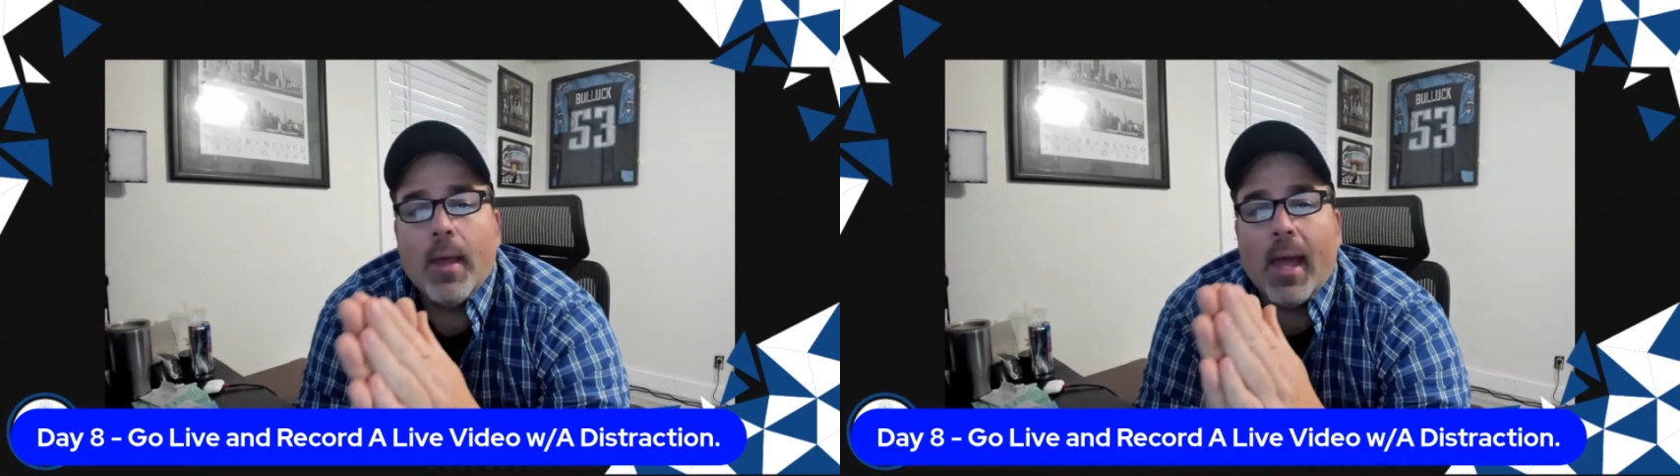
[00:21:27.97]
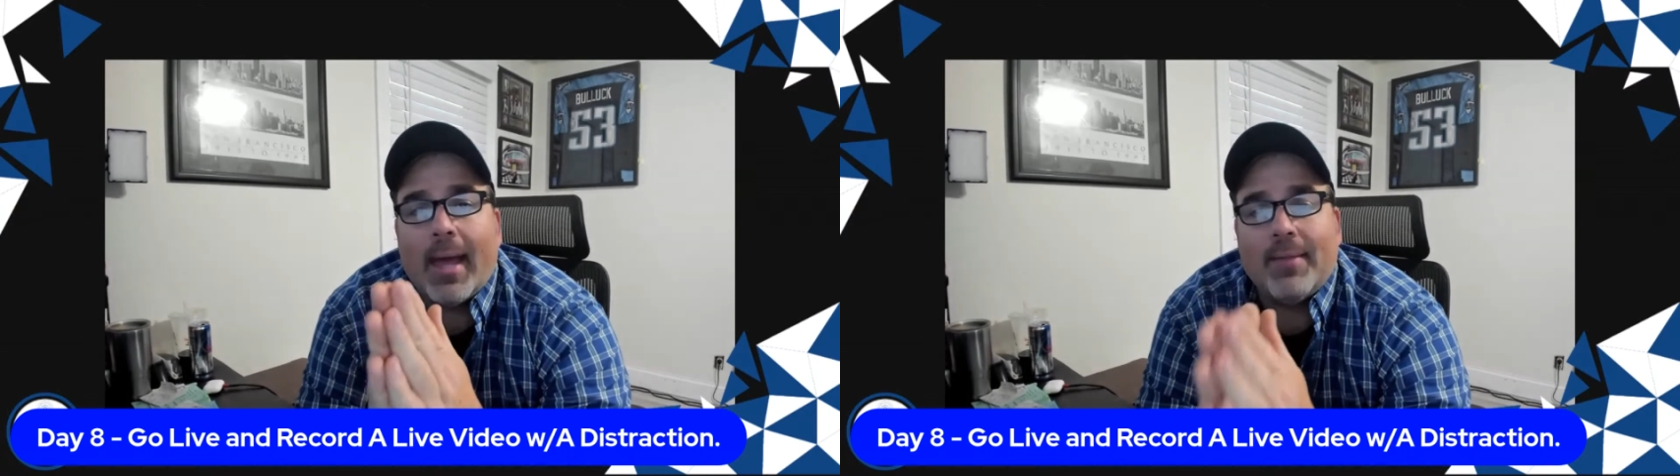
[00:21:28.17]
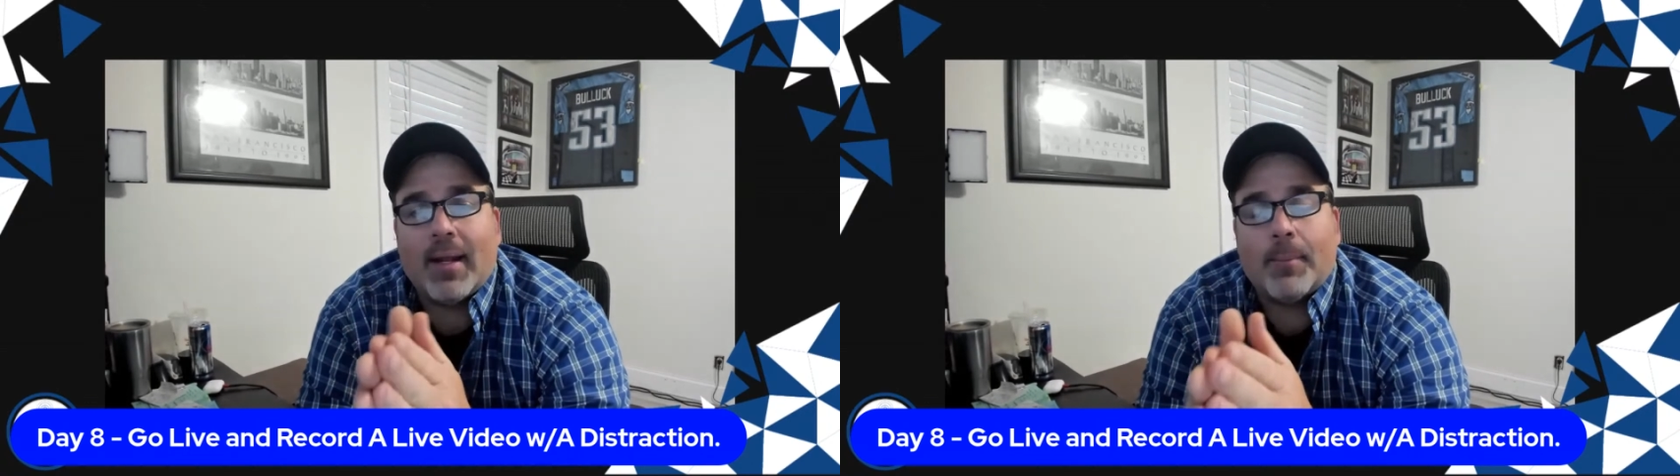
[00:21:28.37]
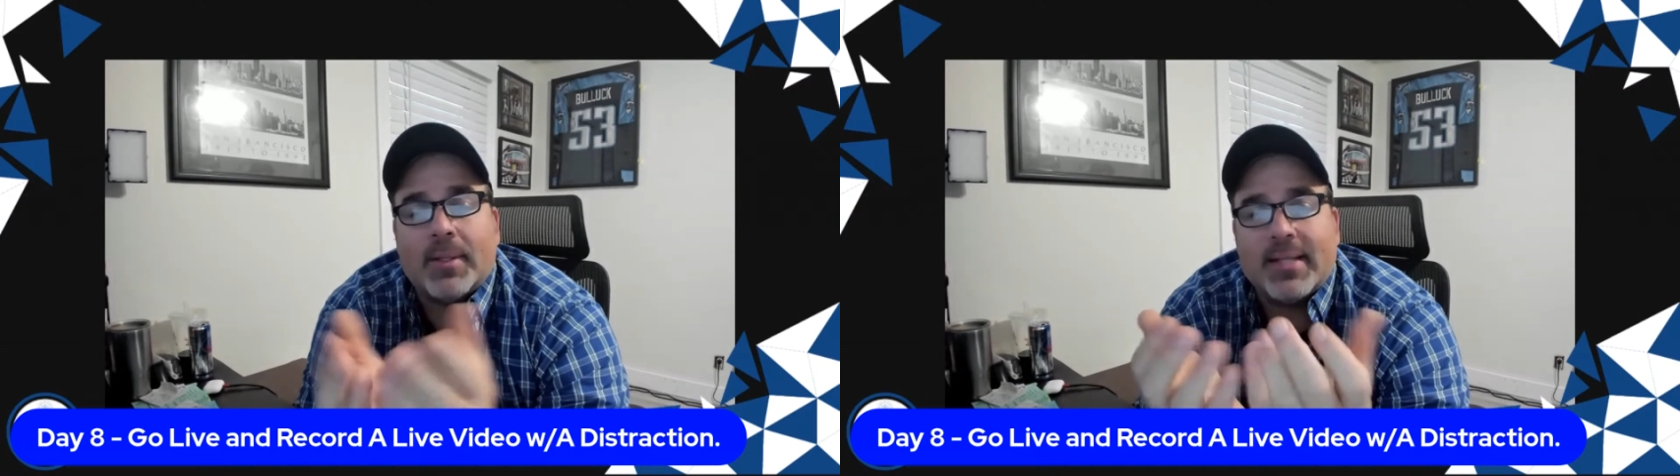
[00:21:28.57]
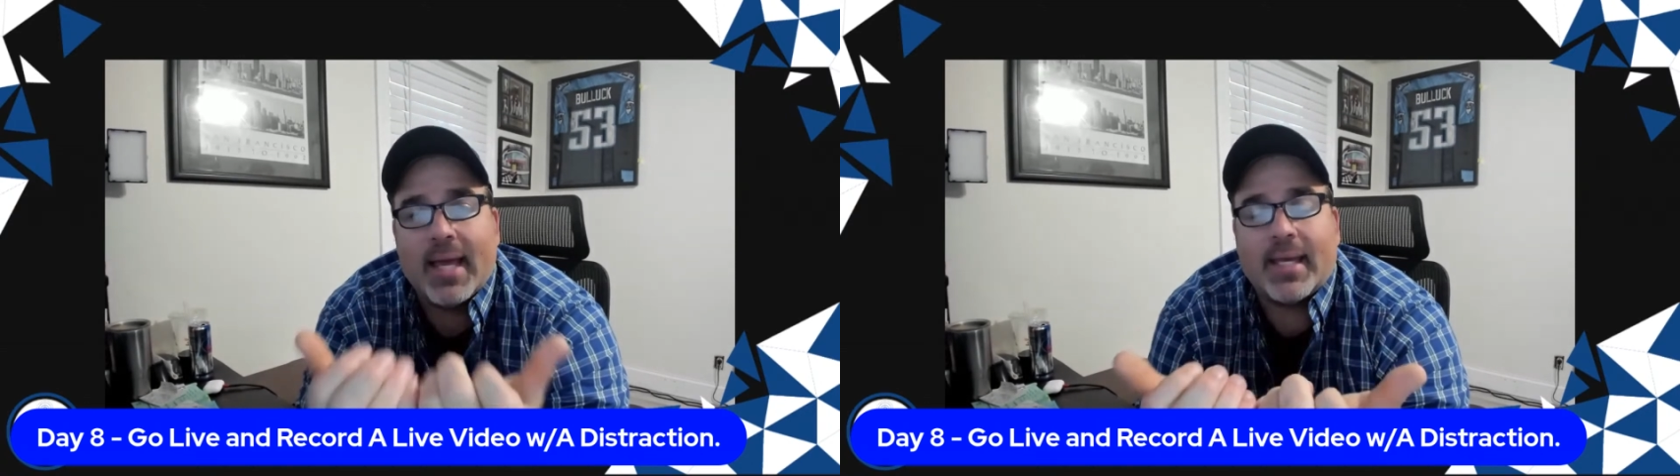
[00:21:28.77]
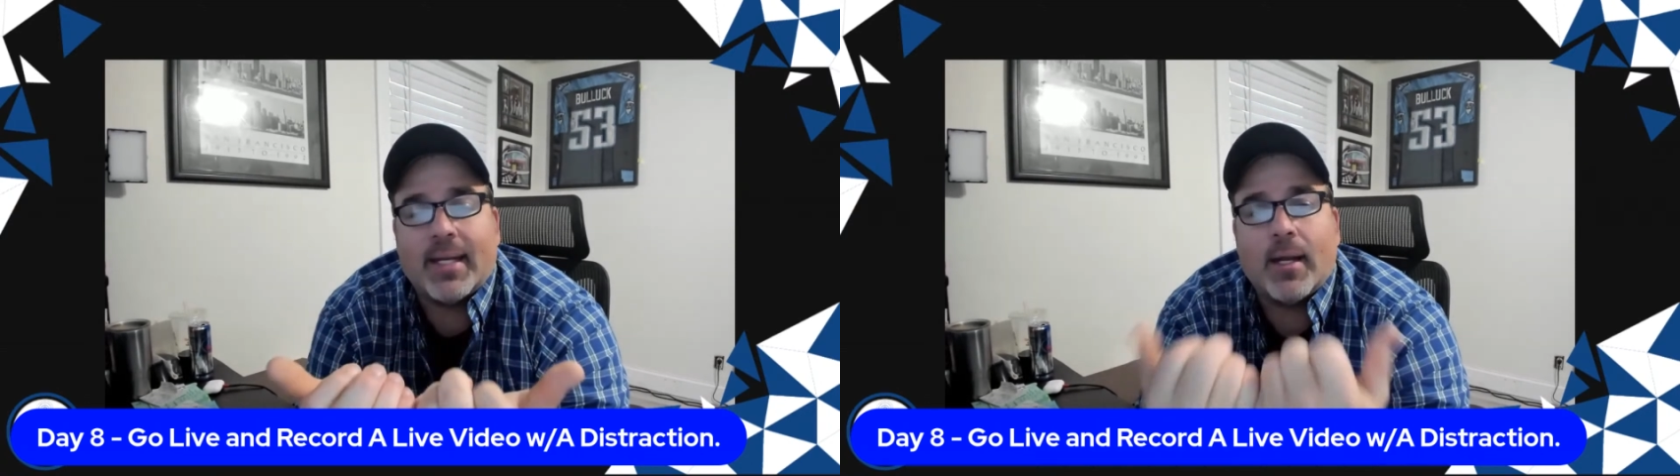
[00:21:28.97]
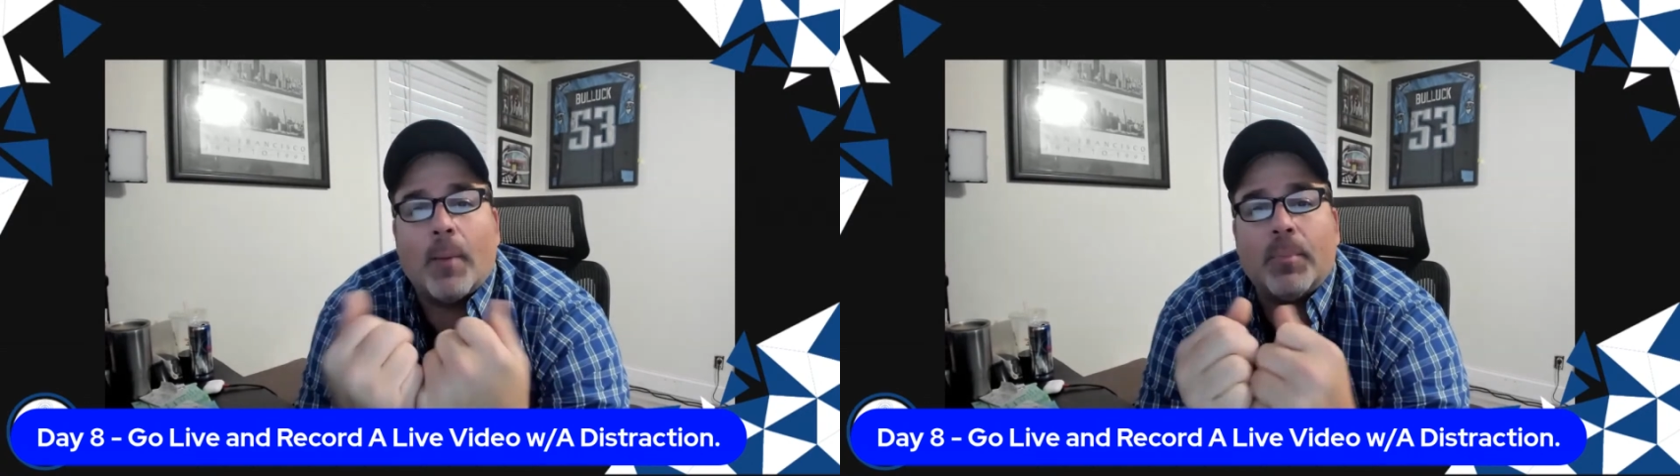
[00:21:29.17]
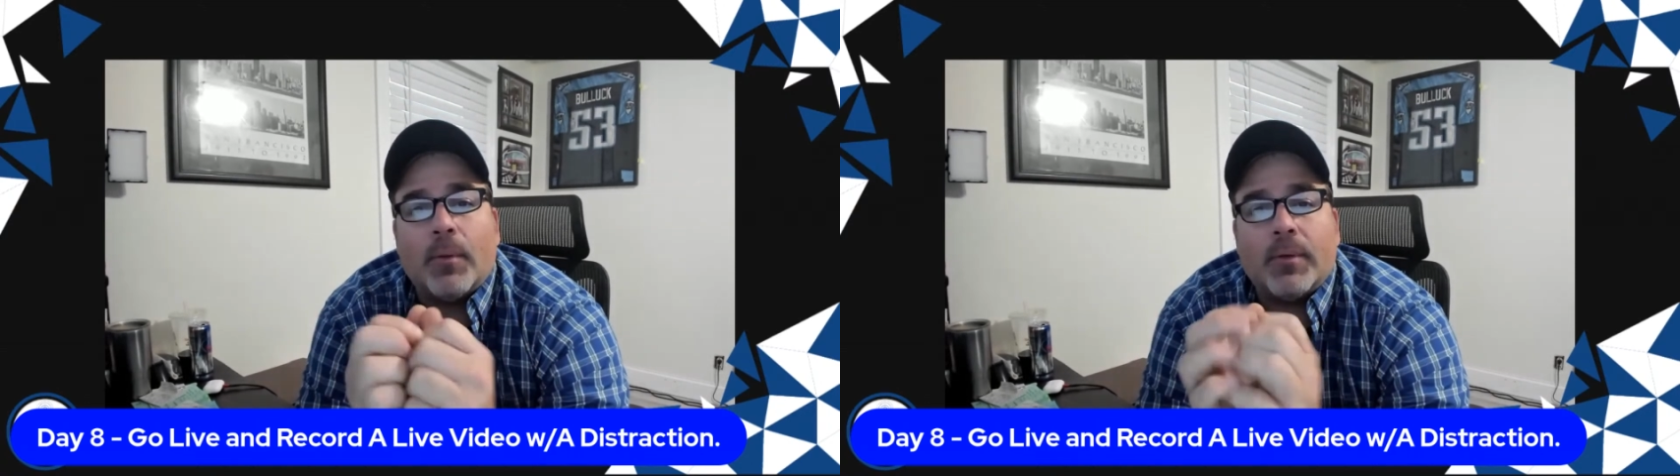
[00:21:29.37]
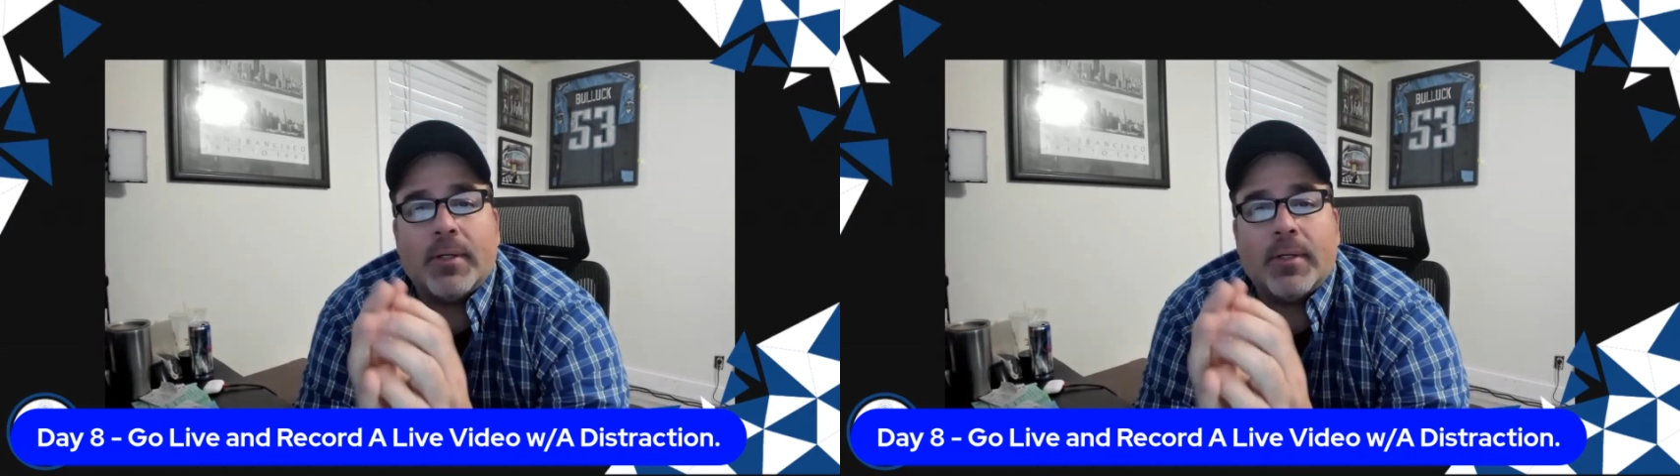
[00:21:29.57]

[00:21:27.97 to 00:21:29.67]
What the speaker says: And then I'm going to take it and upload it